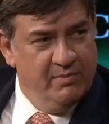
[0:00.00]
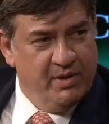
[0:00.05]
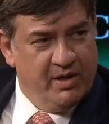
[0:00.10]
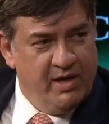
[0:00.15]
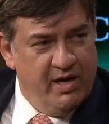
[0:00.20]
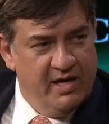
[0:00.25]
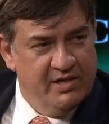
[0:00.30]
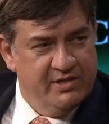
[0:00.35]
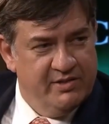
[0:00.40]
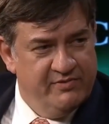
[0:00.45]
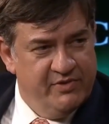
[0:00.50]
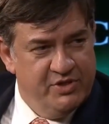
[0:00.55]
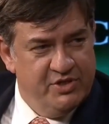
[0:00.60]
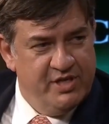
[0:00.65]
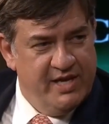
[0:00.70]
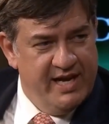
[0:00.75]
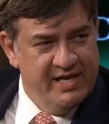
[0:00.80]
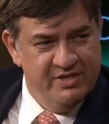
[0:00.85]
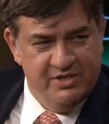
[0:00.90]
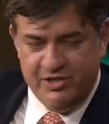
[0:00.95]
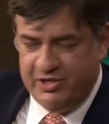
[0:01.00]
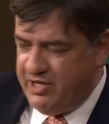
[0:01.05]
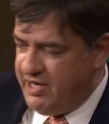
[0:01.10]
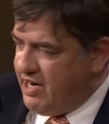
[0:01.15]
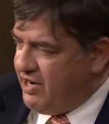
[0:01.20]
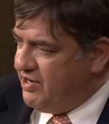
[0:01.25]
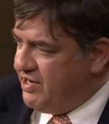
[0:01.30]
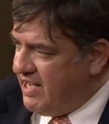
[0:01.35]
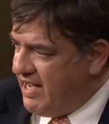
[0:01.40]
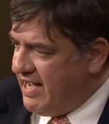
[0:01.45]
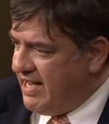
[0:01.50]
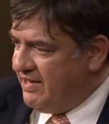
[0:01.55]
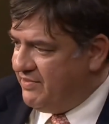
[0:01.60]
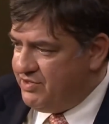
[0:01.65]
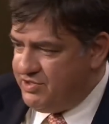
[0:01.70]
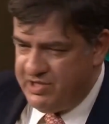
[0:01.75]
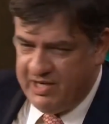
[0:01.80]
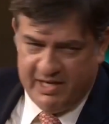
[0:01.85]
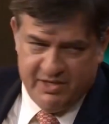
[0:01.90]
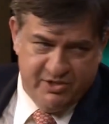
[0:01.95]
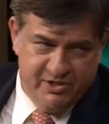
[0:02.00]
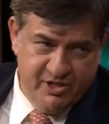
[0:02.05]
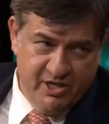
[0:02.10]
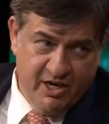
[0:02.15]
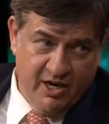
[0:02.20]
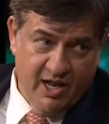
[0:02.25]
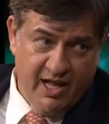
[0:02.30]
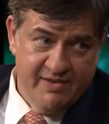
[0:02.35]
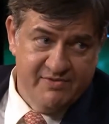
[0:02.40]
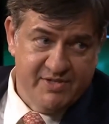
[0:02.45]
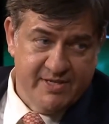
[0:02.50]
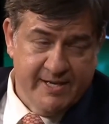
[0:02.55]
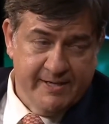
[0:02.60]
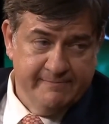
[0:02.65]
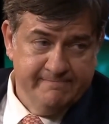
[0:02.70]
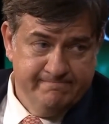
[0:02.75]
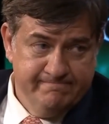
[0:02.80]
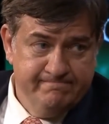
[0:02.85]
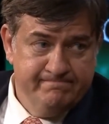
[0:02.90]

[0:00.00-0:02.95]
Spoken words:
because of the changes in our diet and the changes in our lifestyle.